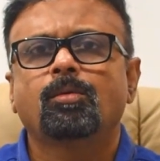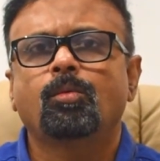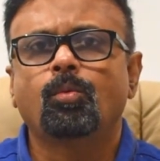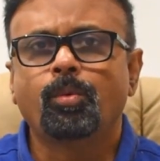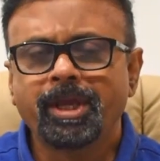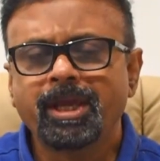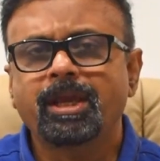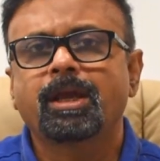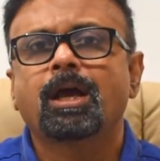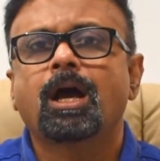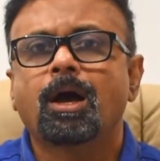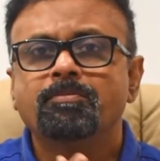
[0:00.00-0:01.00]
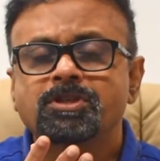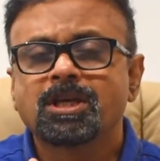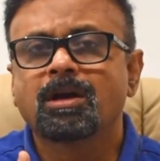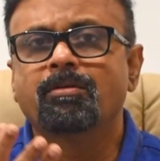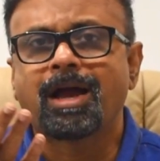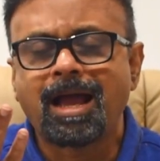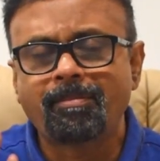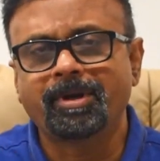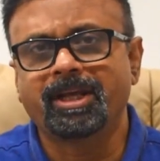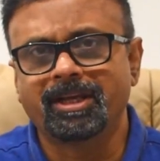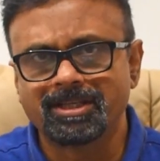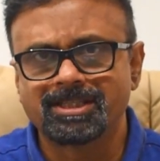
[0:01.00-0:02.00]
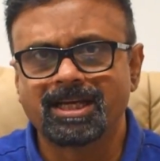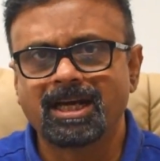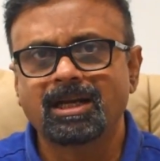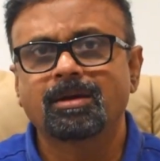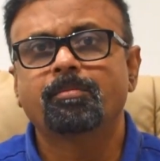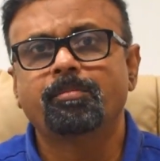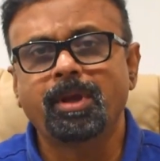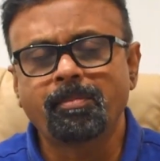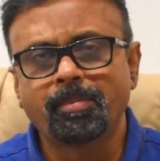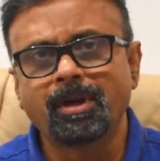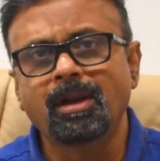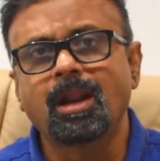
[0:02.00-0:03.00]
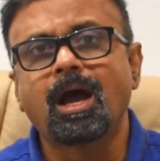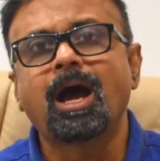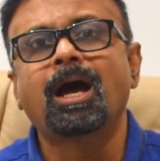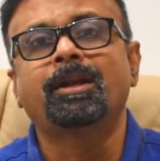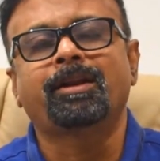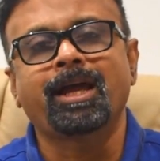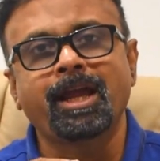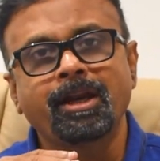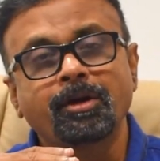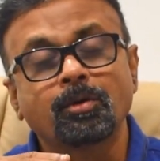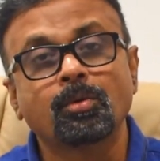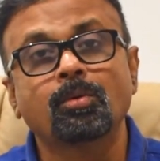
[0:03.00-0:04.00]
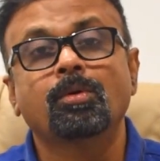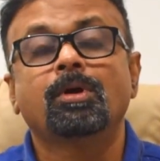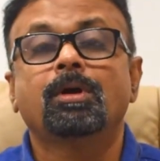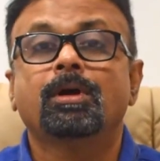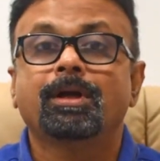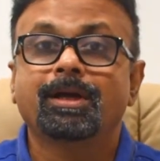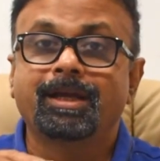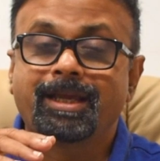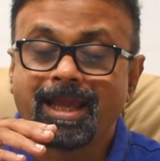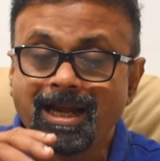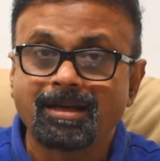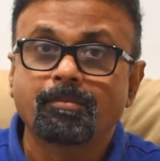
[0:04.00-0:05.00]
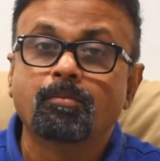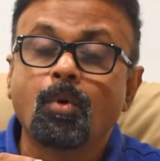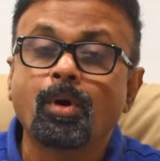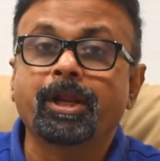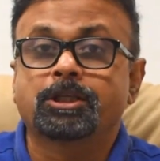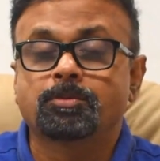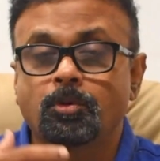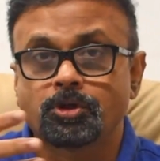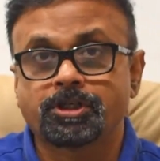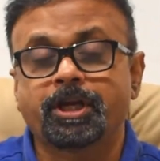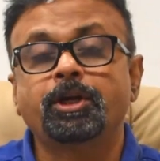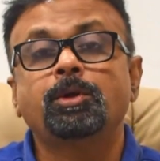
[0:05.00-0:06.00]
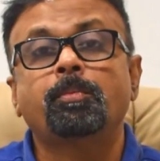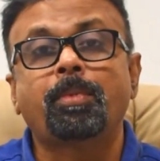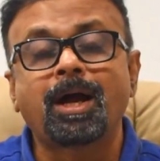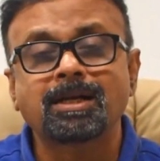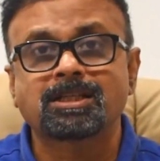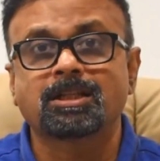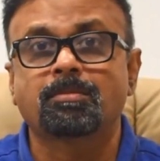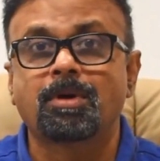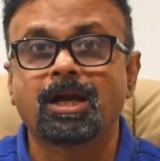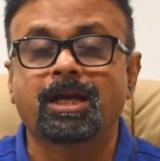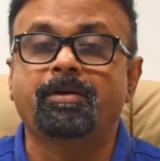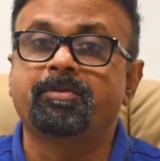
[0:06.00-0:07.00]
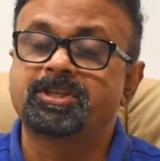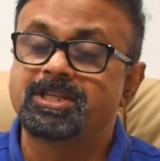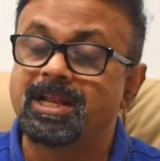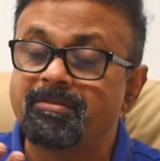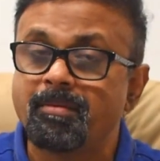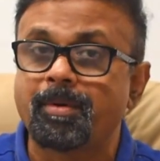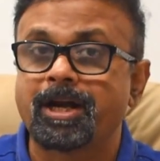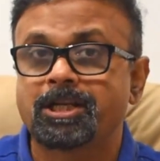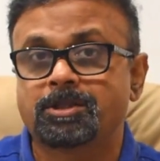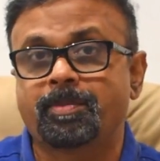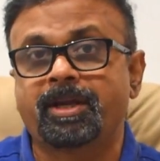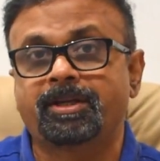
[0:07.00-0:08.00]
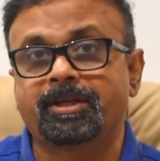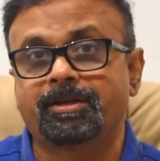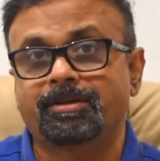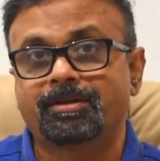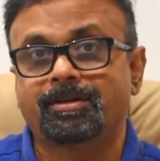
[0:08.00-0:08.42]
we observe happening is that people are trying to get more exposure into parts of the market which never participated